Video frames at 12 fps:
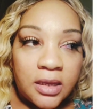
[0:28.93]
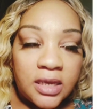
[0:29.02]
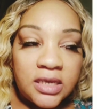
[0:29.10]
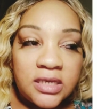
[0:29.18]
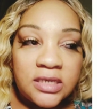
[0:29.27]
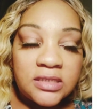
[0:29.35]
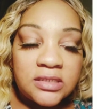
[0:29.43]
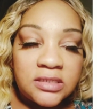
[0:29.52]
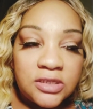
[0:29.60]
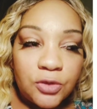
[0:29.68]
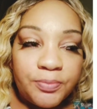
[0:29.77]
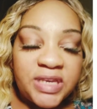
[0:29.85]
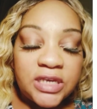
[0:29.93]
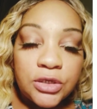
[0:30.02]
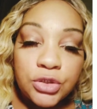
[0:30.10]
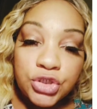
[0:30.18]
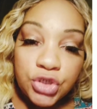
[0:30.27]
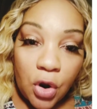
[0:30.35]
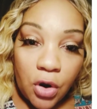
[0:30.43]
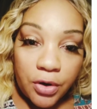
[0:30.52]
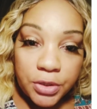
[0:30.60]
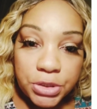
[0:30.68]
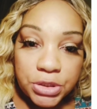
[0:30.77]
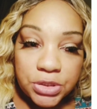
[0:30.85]
he is still being
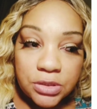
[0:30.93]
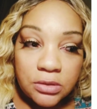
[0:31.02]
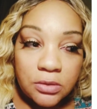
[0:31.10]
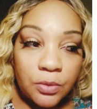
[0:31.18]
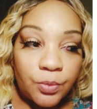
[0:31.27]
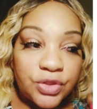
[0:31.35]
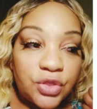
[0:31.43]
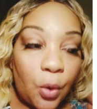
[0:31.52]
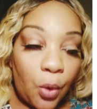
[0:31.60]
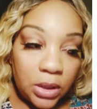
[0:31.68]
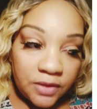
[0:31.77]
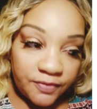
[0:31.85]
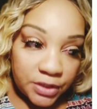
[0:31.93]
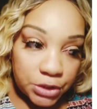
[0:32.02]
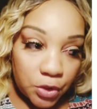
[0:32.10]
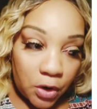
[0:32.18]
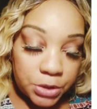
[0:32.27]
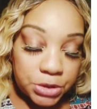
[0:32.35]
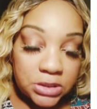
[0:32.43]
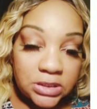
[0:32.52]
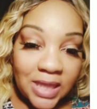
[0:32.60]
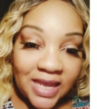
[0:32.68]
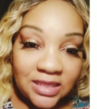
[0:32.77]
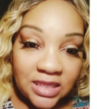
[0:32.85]
charged with all of the charges
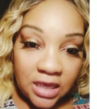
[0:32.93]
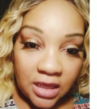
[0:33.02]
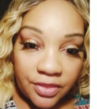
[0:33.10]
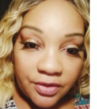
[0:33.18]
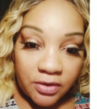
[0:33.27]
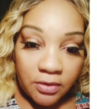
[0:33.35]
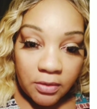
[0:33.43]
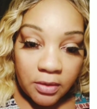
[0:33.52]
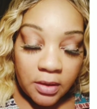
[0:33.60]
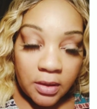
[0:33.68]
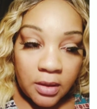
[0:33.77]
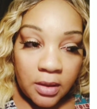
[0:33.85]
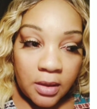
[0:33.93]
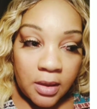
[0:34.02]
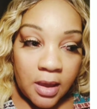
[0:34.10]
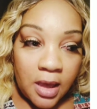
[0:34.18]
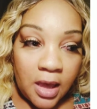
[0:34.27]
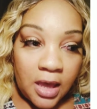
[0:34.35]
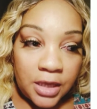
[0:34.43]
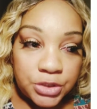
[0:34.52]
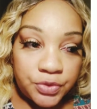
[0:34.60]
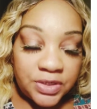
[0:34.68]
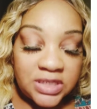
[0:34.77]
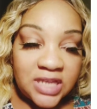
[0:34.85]
like the other uh,
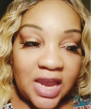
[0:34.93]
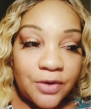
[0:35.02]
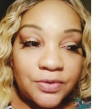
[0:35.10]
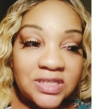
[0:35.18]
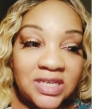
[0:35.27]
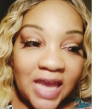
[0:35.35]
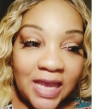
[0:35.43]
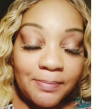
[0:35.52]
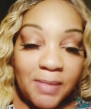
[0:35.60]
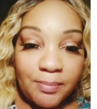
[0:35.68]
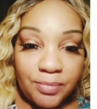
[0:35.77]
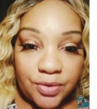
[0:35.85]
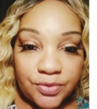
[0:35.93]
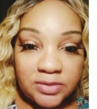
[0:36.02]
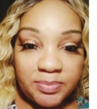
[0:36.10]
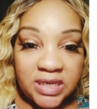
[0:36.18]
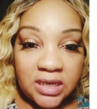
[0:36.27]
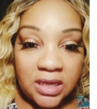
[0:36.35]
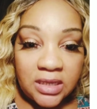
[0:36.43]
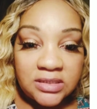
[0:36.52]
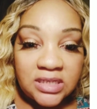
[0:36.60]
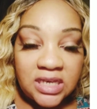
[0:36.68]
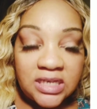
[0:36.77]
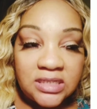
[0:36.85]
gang members
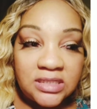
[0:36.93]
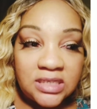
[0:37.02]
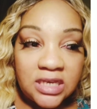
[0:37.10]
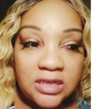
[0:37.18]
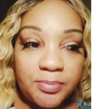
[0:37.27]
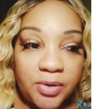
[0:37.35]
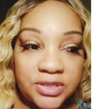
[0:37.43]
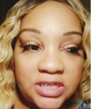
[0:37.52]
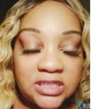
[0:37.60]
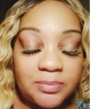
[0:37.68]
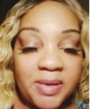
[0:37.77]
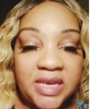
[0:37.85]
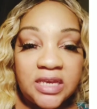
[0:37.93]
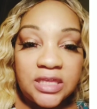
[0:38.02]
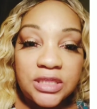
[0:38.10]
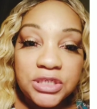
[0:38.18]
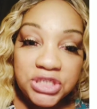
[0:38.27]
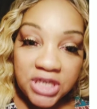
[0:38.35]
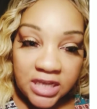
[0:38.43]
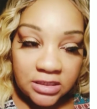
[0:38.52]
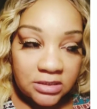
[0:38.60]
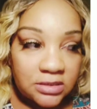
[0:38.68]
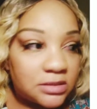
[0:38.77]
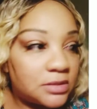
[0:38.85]
because he did participate in the
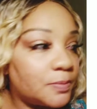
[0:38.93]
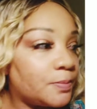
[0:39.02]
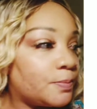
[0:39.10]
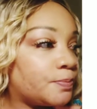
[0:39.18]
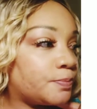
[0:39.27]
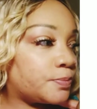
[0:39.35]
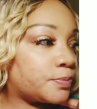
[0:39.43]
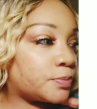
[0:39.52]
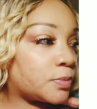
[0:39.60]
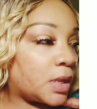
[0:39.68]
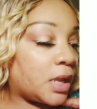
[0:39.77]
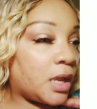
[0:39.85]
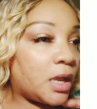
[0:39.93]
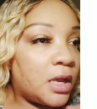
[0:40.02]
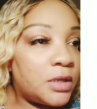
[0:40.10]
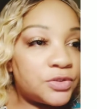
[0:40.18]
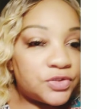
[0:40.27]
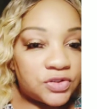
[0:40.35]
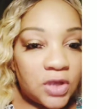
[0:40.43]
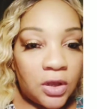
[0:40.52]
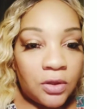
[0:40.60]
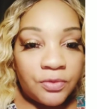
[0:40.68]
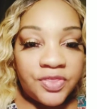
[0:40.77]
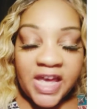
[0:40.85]
chase.
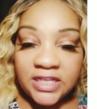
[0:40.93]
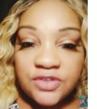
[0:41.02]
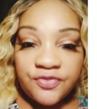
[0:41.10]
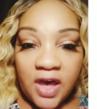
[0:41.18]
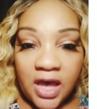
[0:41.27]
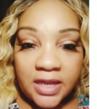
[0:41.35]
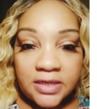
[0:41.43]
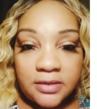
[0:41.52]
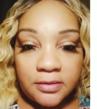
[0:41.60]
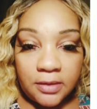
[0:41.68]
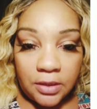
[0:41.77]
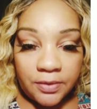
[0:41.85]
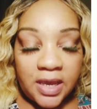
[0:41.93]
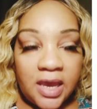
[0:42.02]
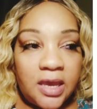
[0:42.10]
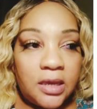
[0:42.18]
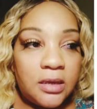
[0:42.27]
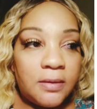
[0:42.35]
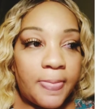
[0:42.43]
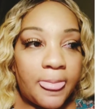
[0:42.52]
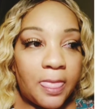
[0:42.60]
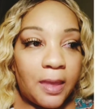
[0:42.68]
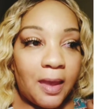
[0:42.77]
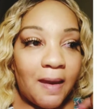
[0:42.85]
So that's fine, okay?
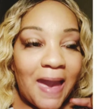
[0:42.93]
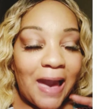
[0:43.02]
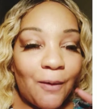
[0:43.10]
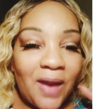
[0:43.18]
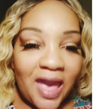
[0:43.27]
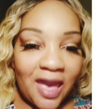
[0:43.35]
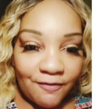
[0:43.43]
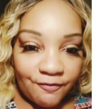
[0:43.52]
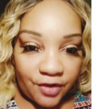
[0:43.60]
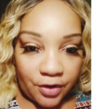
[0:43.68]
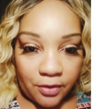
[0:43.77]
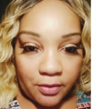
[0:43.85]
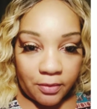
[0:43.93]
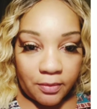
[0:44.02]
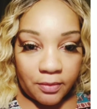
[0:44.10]
However,